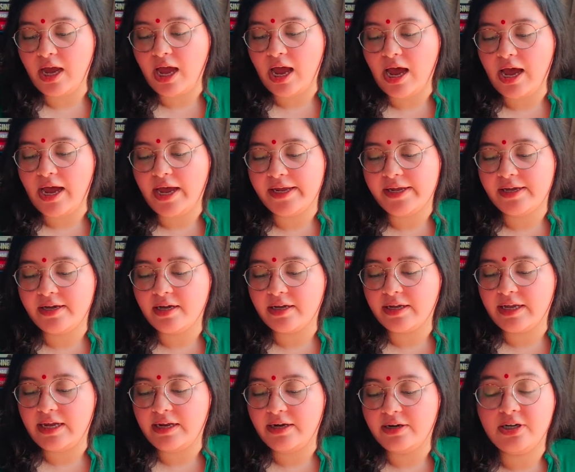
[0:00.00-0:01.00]
I,
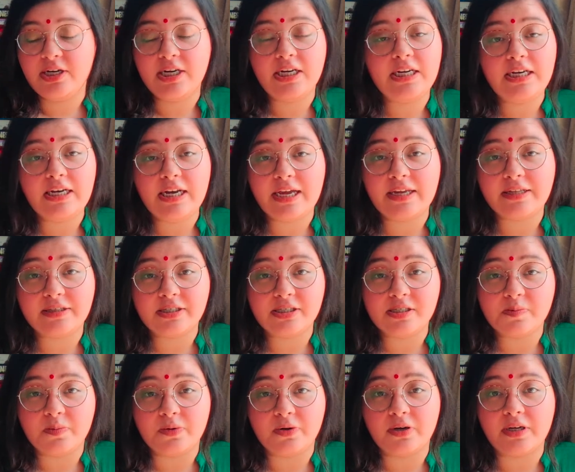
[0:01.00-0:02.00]
again, really liked
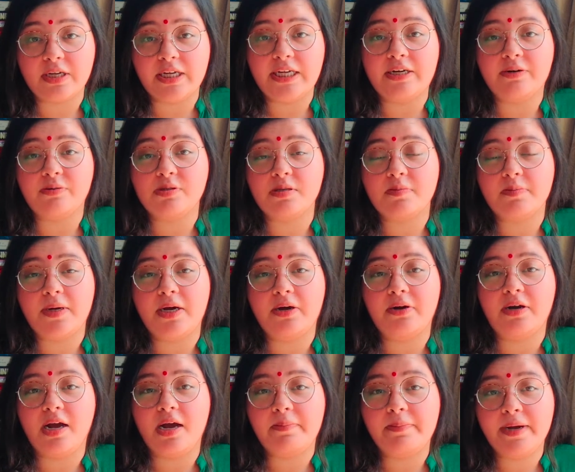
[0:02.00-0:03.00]
this book. It was
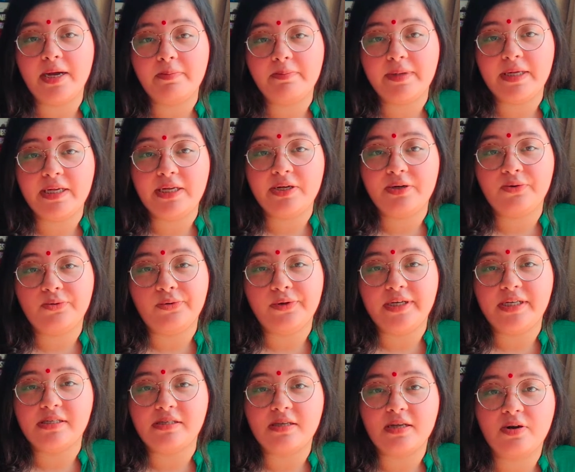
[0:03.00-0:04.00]
about Amma B, who
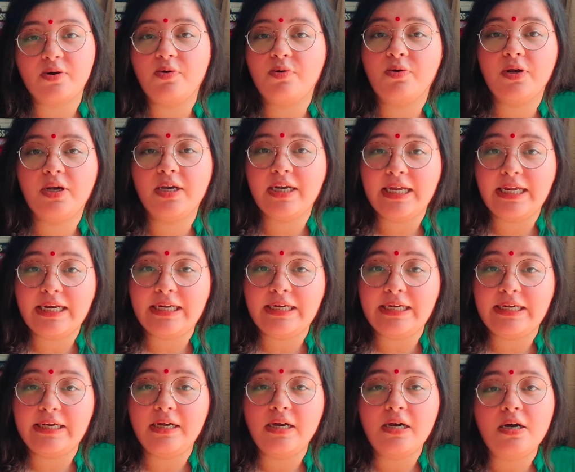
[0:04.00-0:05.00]
is an old
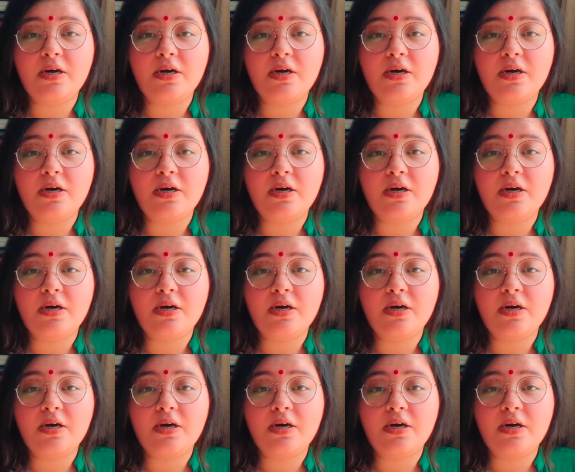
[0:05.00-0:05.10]
lady